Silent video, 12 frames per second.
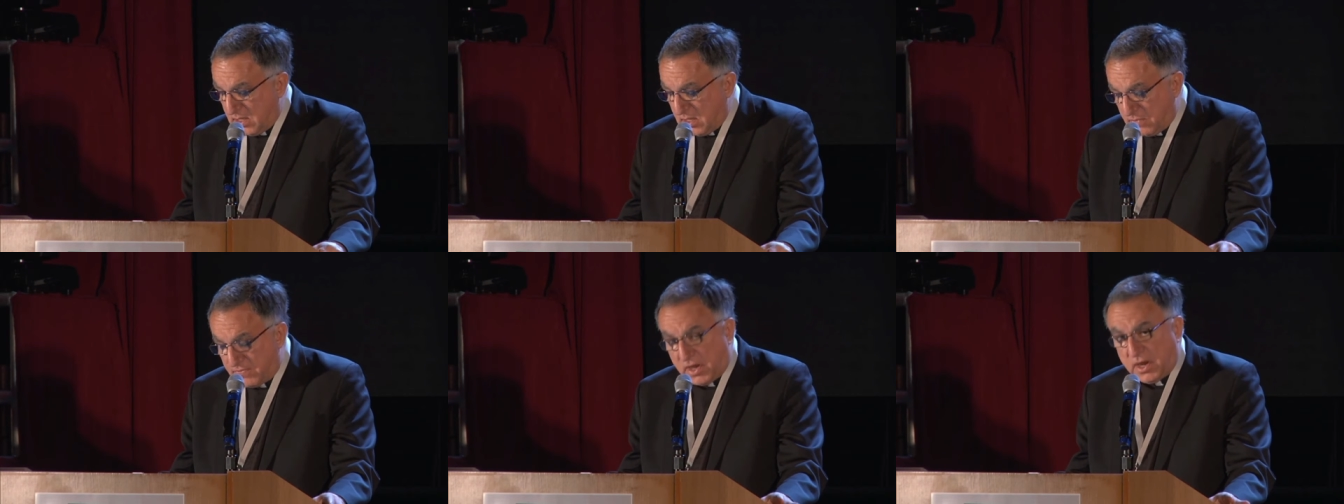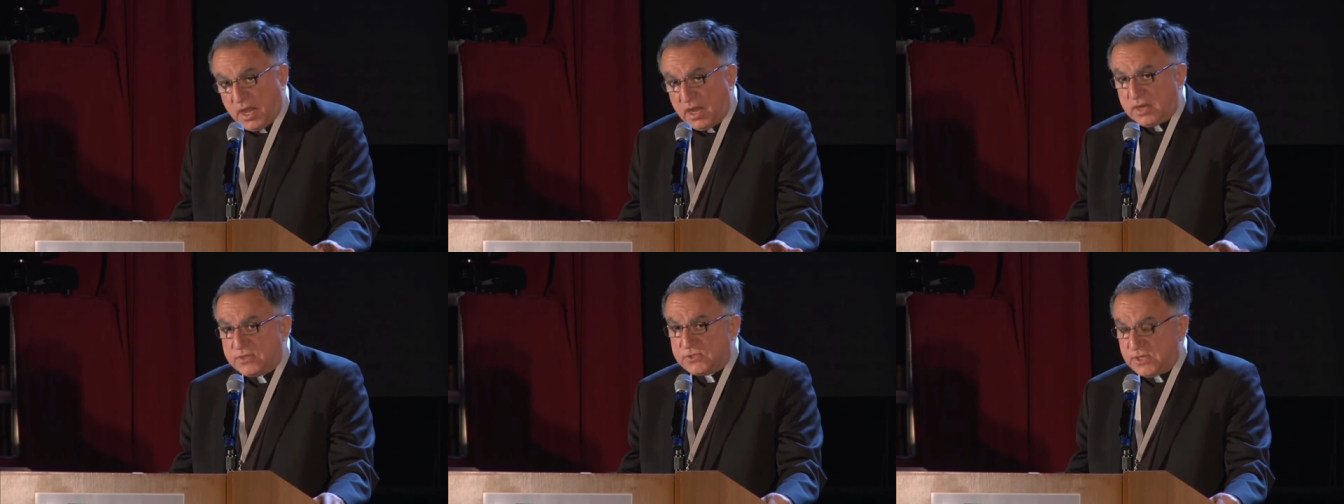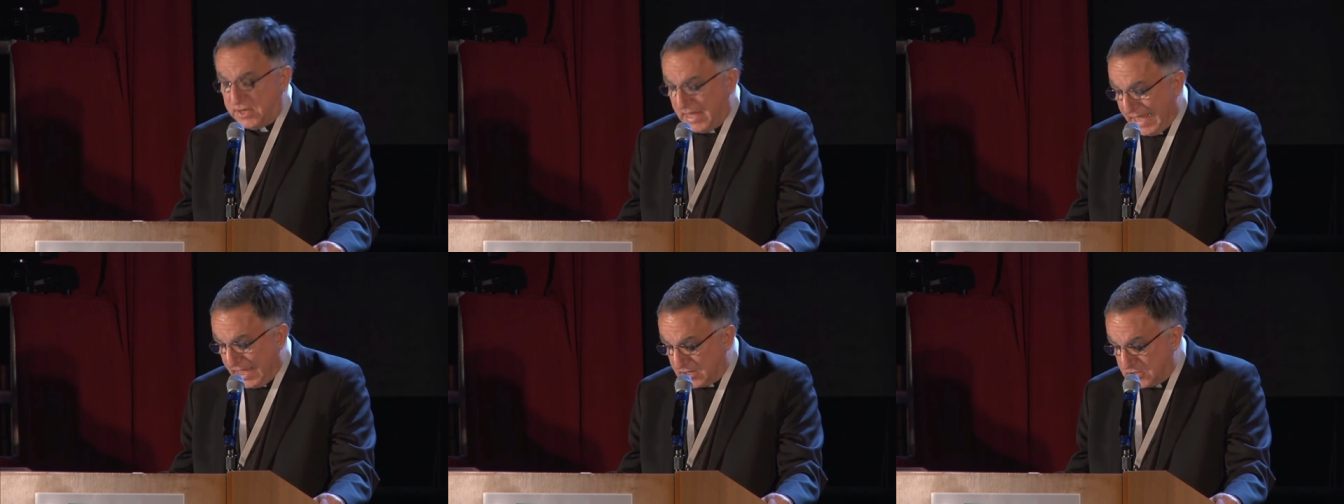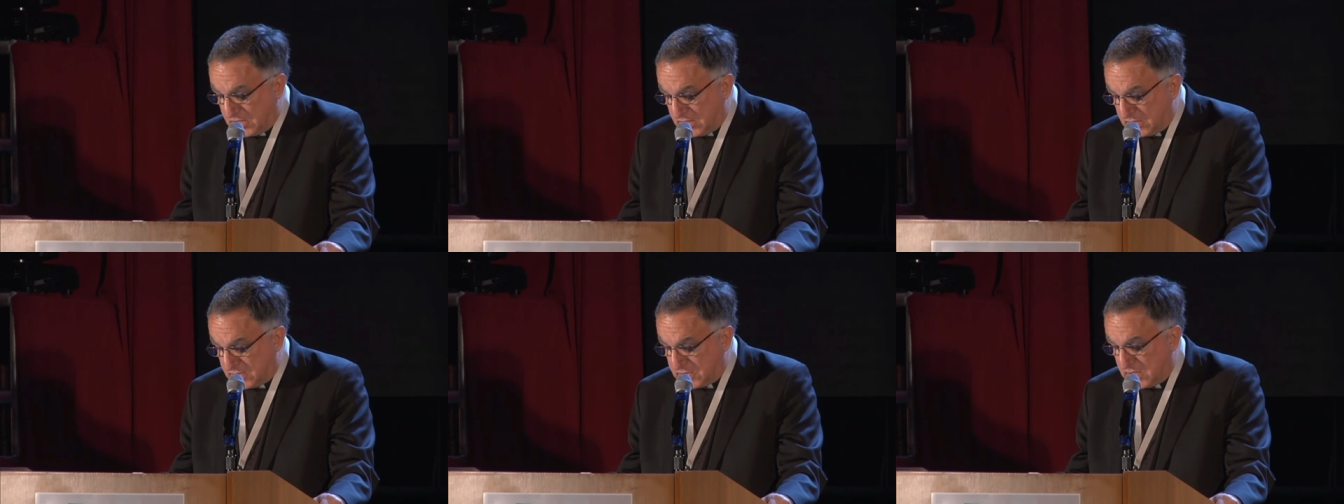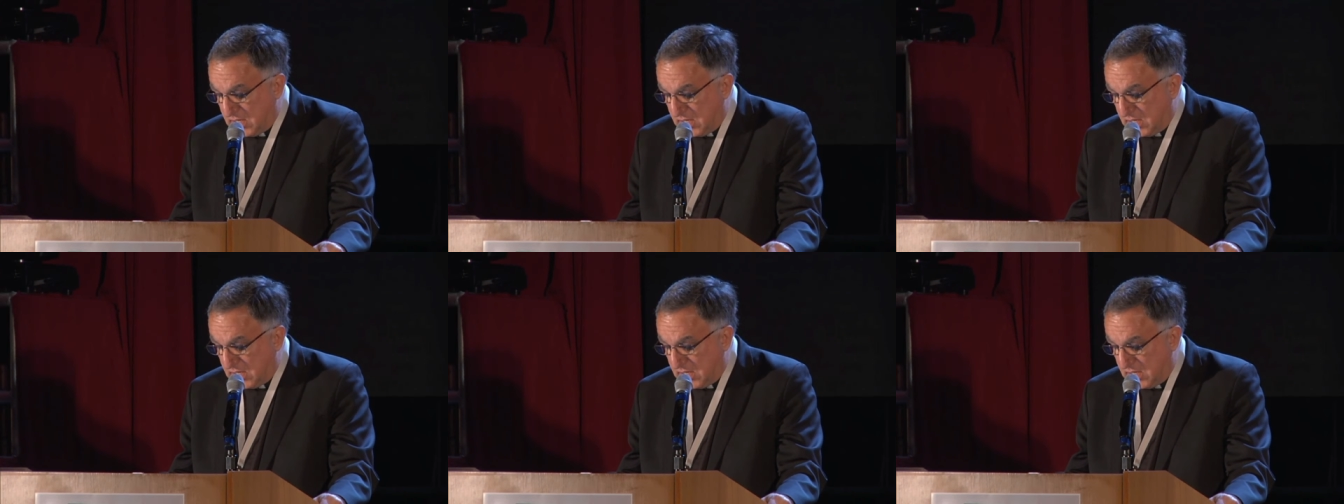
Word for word: If our hearts and actions